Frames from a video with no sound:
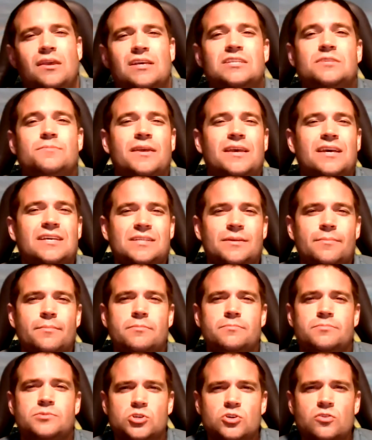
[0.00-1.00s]
is because I'm
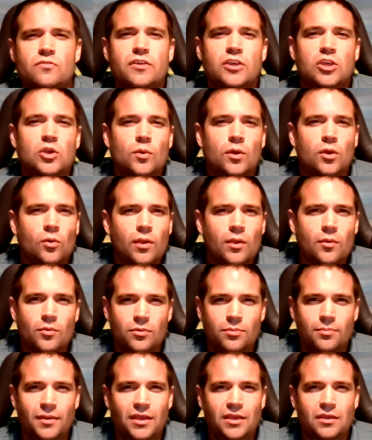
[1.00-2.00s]
observing you agree
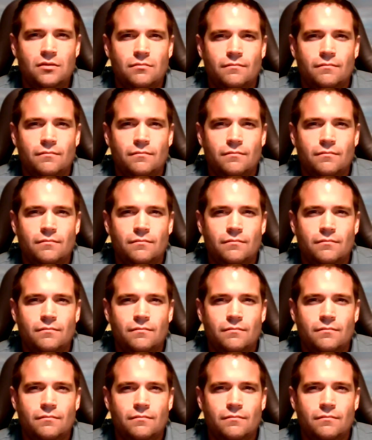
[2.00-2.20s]
with me.